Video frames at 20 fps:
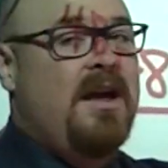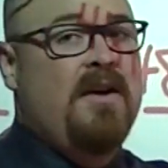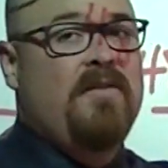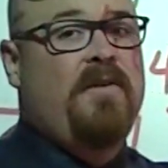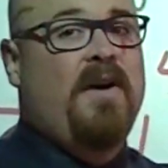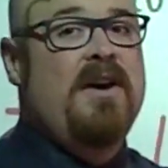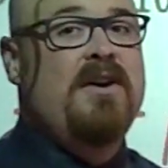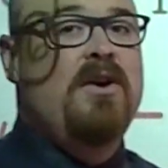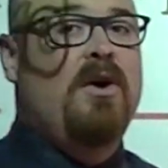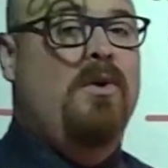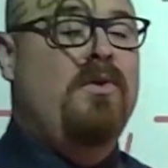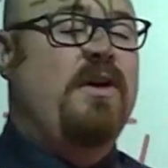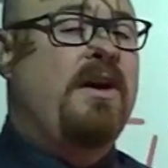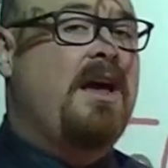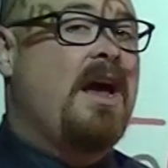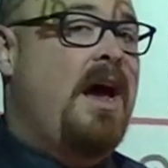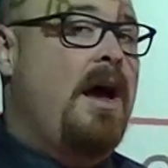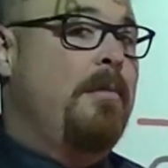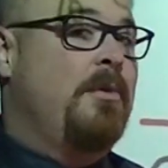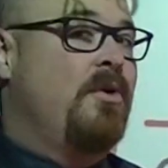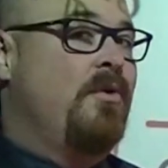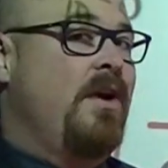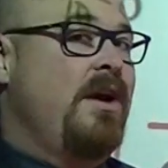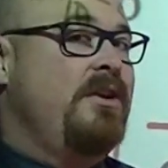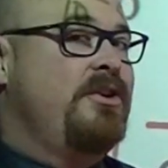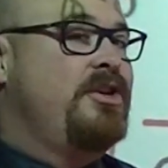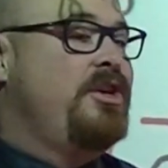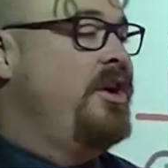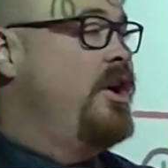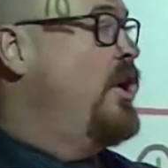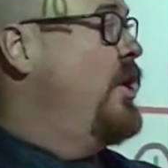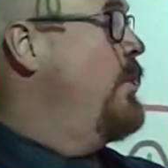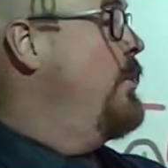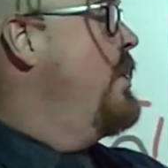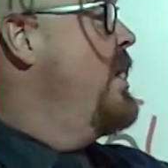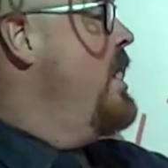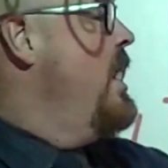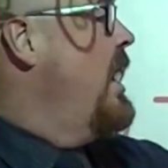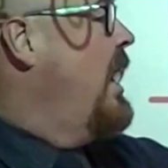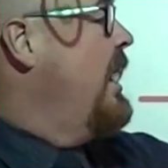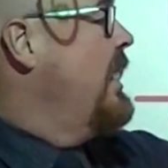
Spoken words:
If I know the common ratio,